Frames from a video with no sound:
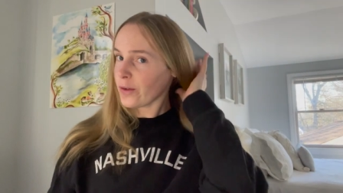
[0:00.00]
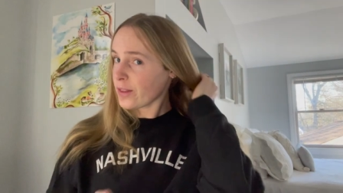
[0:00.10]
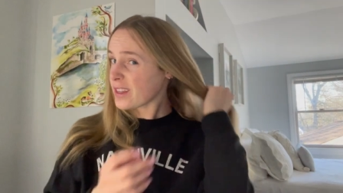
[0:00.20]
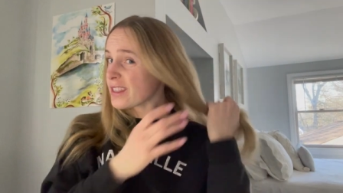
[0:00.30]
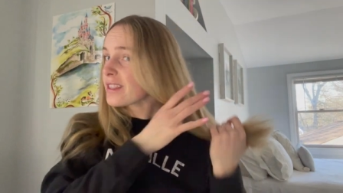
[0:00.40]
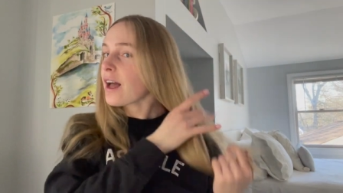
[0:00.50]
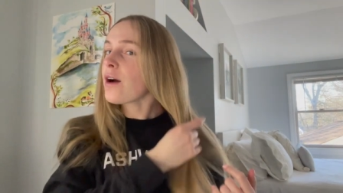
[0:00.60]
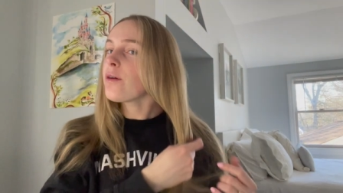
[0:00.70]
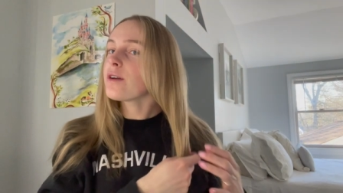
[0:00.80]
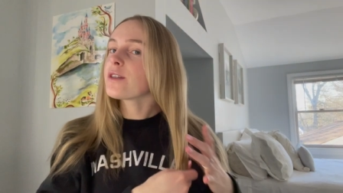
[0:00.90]
This is
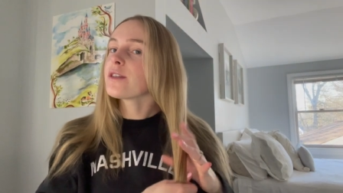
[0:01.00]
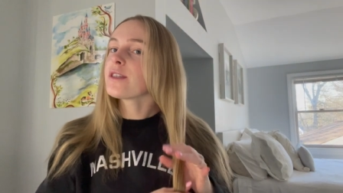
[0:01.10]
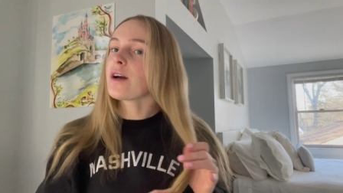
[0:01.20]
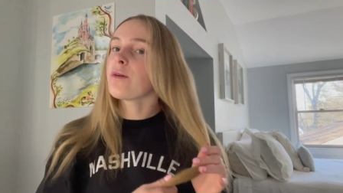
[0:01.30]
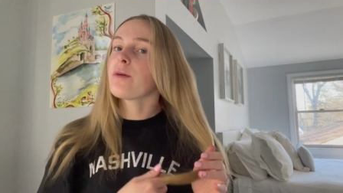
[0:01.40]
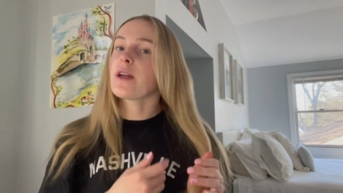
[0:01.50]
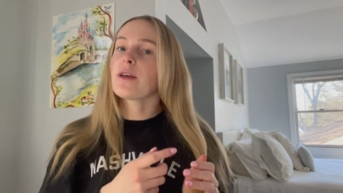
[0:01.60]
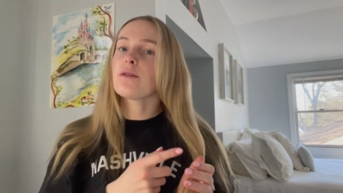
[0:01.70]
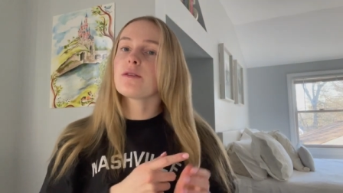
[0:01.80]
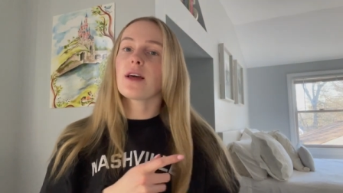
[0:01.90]
how it turns out when I
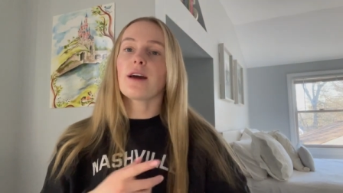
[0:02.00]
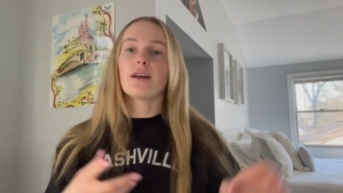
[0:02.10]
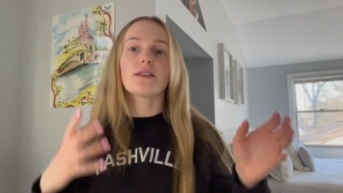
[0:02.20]
use that.